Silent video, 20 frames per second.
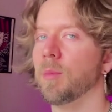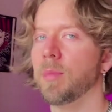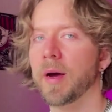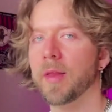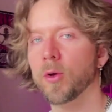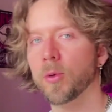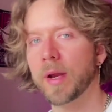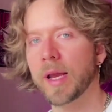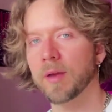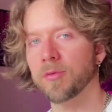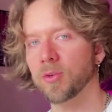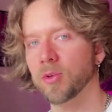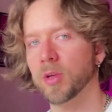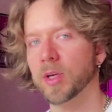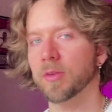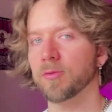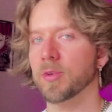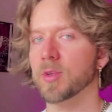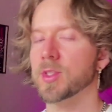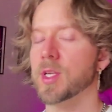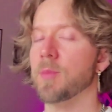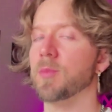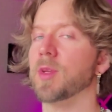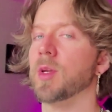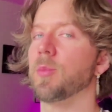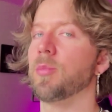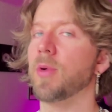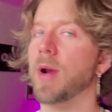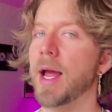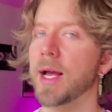By the way, if you're looking for
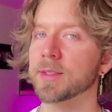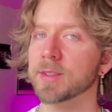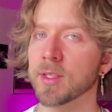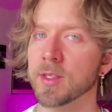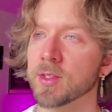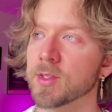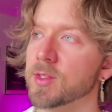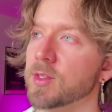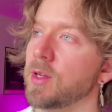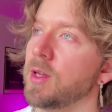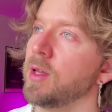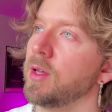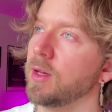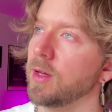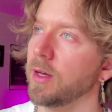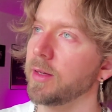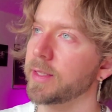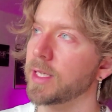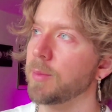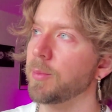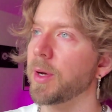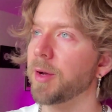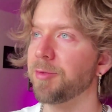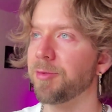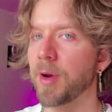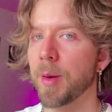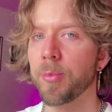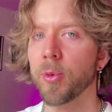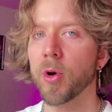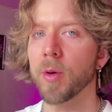something to practice, get my
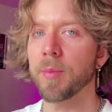fretboard